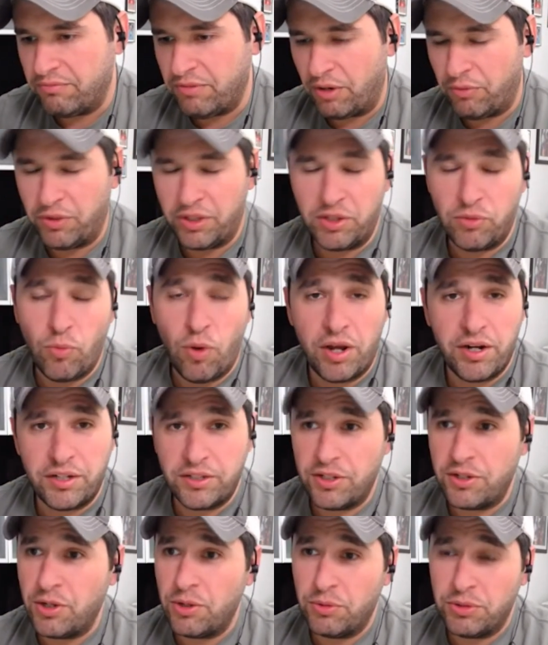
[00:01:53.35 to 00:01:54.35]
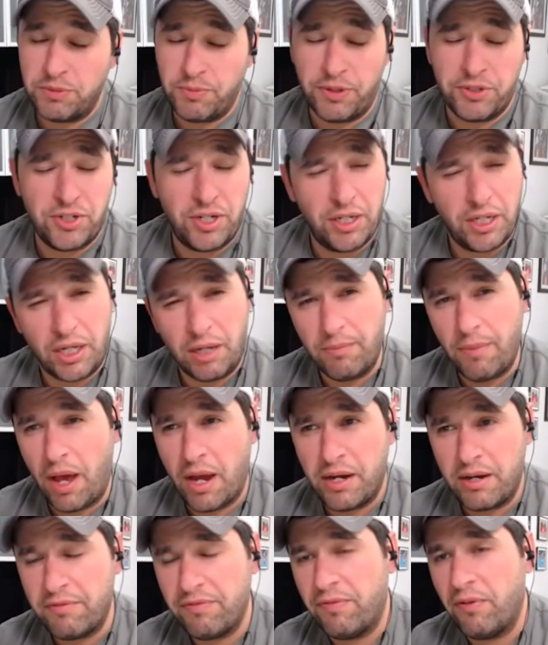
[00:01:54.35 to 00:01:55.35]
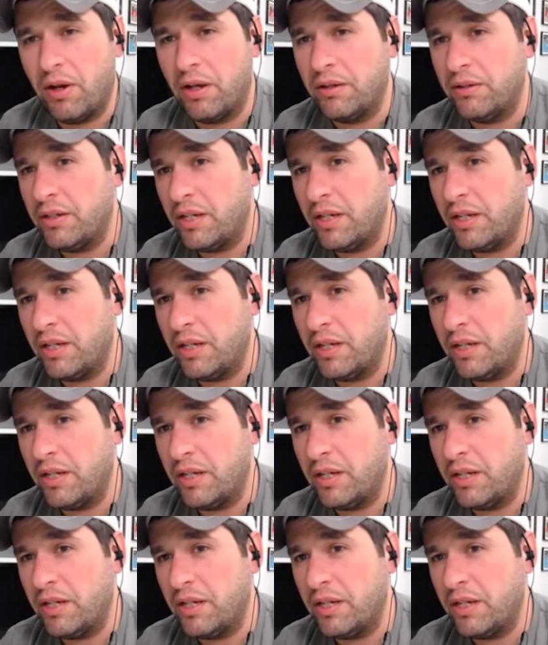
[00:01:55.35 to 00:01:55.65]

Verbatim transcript: I really wanted to do, especially on the commodity front,